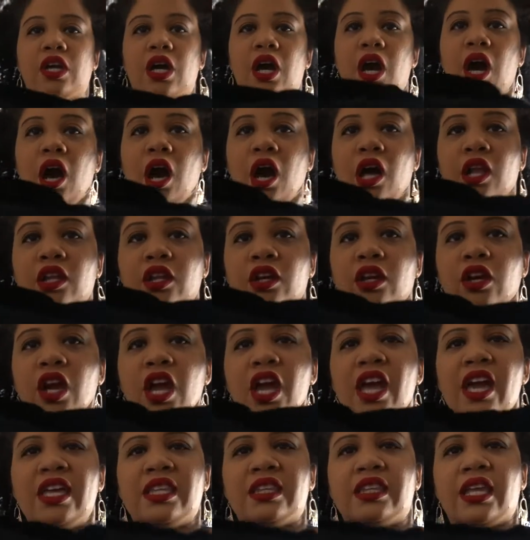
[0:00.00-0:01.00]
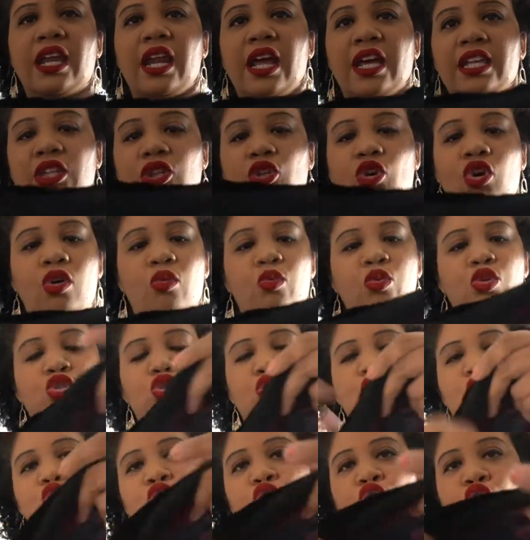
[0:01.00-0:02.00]
collar that I thought was
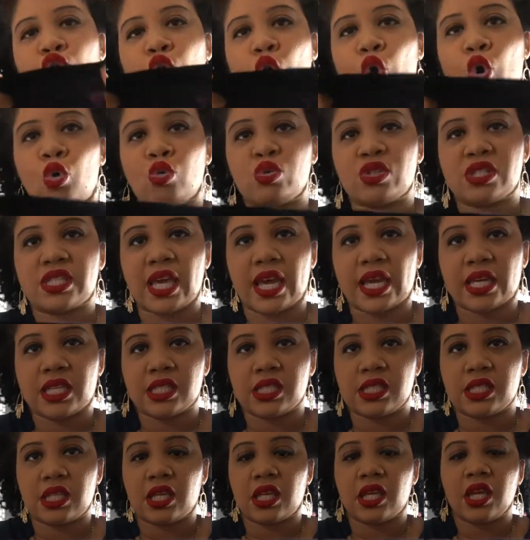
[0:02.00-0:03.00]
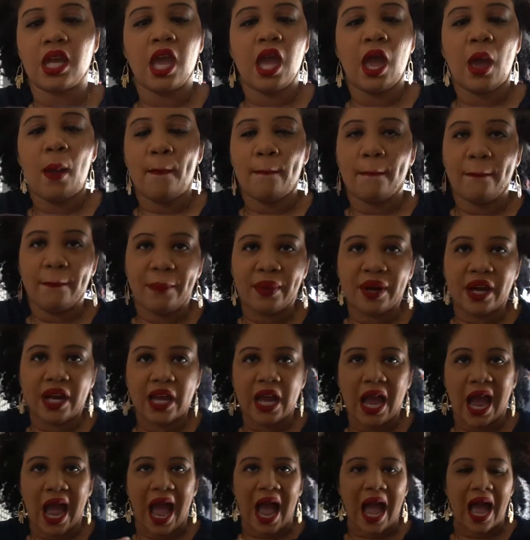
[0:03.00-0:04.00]
so sexy.
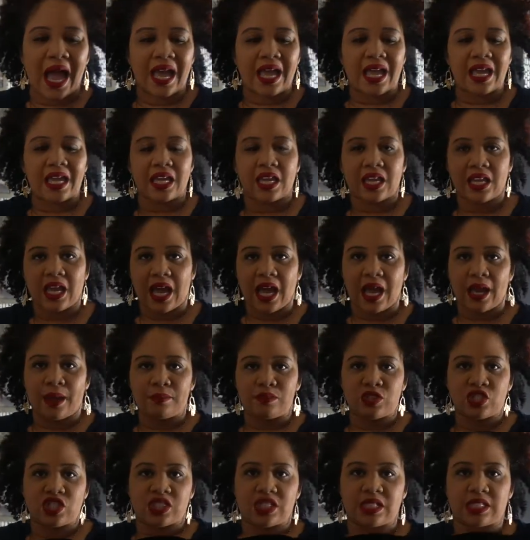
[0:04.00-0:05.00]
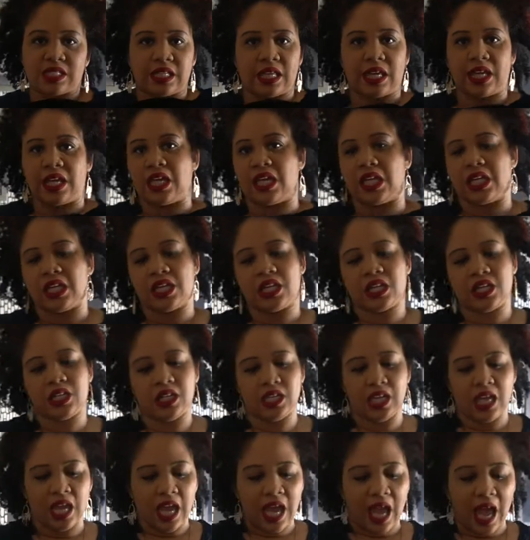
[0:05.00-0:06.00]
But I'm just like,
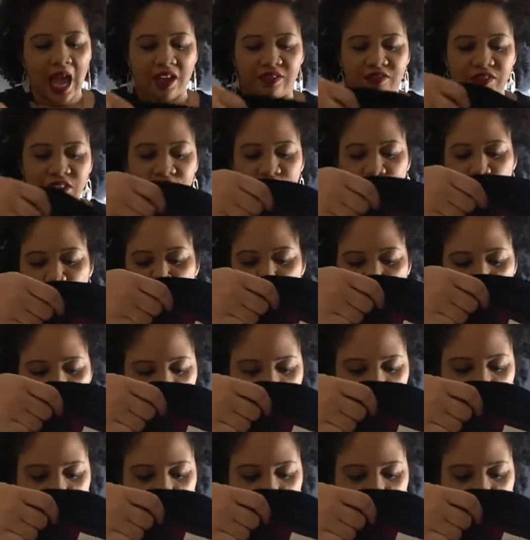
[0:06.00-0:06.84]
I've never worn